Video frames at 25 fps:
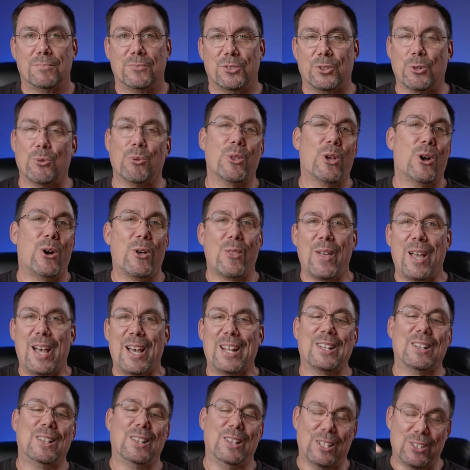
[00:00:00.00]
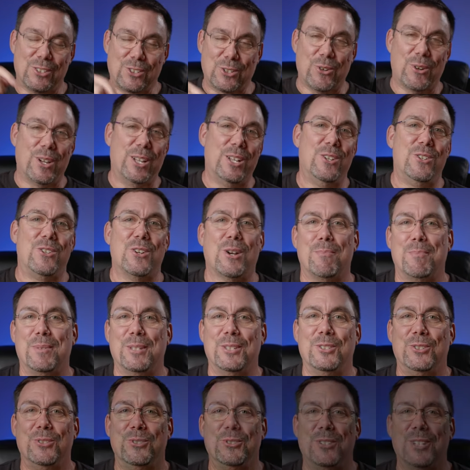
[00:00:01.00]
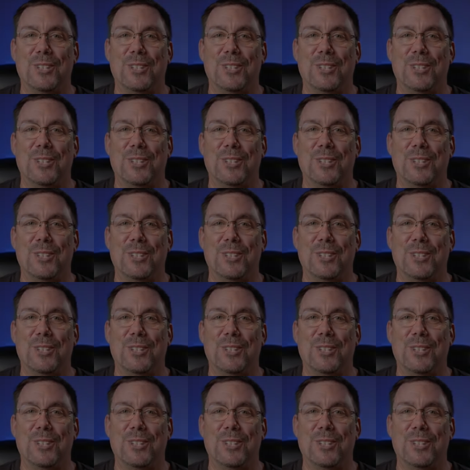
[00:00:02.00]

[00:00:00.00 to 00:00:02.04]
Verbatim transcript: So with all that, let's go ahead and jump into